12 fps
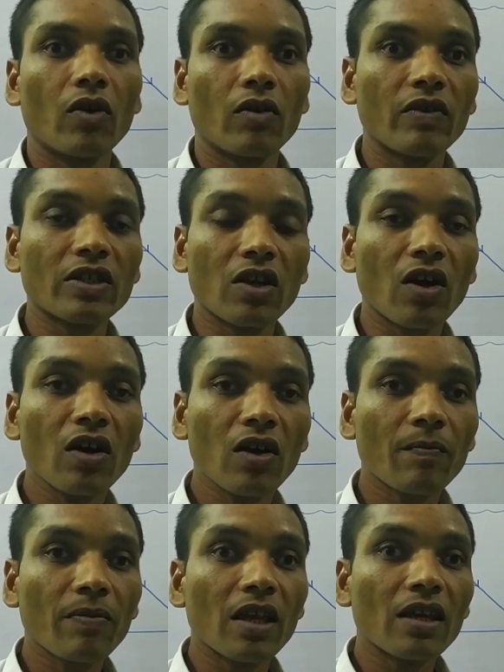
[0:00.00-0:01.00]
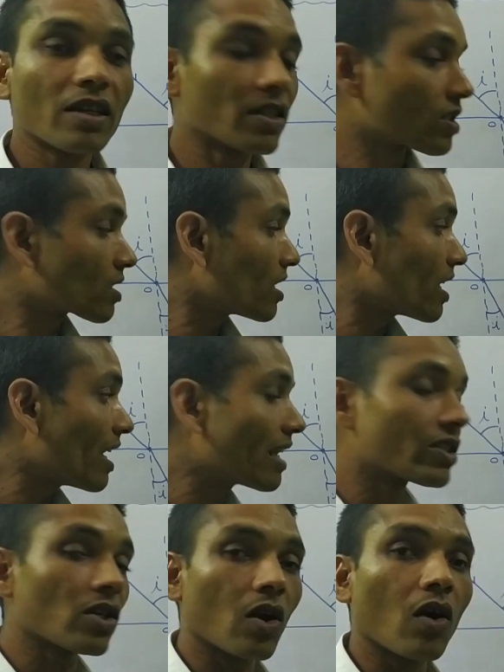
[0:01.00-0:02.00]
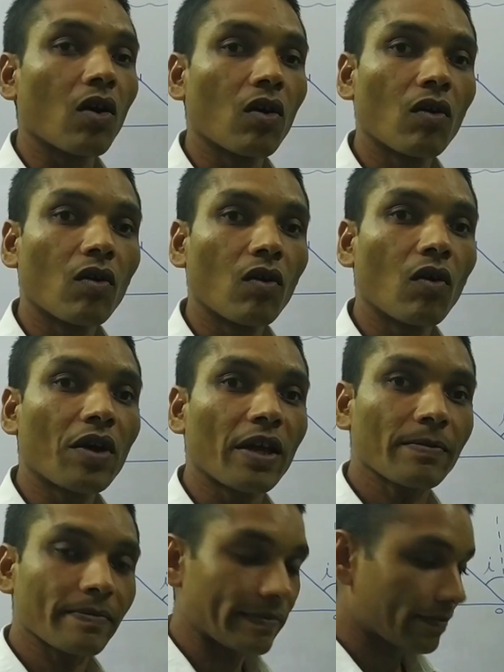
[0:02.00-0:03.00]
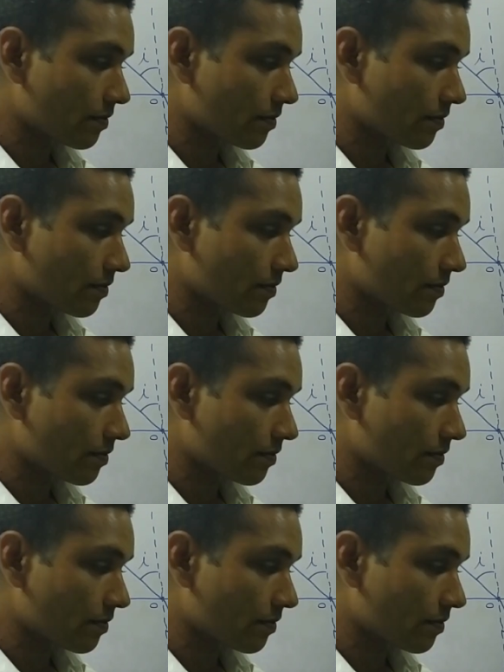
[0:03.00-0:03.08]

Which law? Snell's law. Okay.